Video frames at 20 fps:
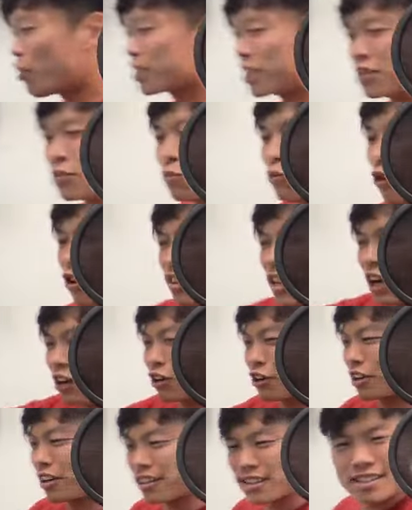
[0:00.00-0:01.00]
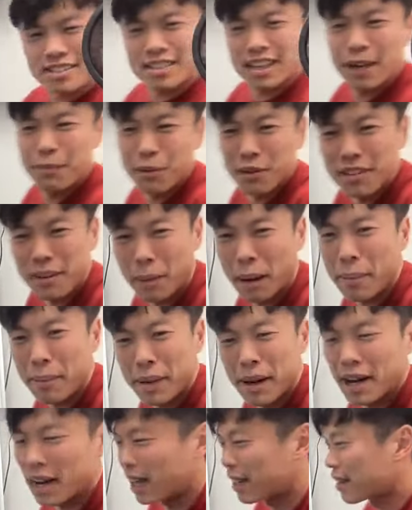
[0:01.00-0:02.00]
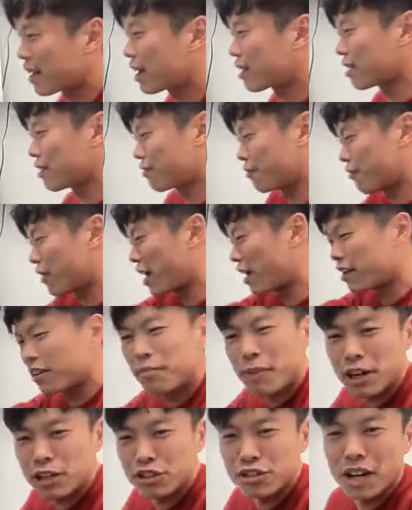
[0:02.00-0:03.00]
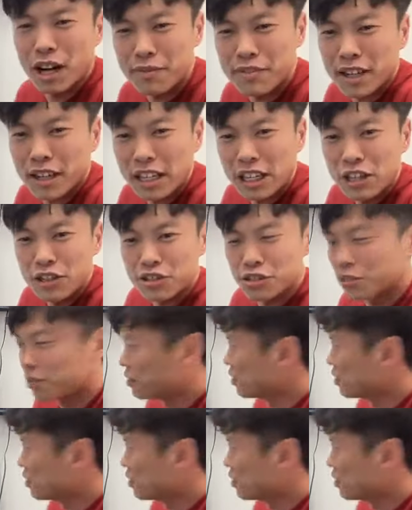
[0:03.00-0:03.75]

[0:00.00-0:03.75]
this wall not good, this table, blah, blah, blah, like that, the fire marshal have some issue,